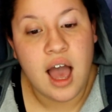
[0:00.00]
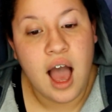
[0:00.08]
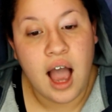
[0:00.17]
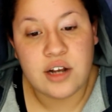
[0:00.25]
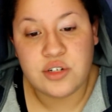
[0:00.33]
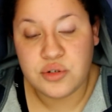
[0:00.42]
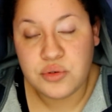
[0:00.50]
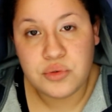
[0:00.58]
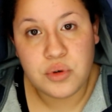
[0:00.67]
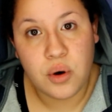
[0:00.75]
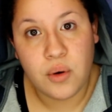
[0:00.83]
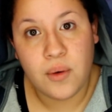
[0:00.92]
I do
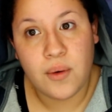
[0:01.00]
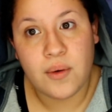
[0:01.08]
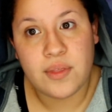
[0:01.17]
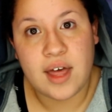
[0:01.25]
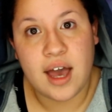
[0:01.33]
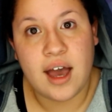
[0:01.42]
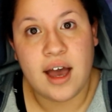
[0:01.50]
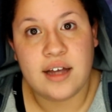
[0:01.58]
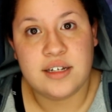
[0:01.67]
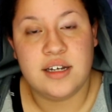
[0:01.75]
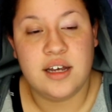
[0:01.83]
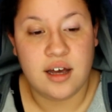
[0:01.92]
know
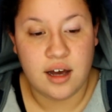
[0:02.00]
that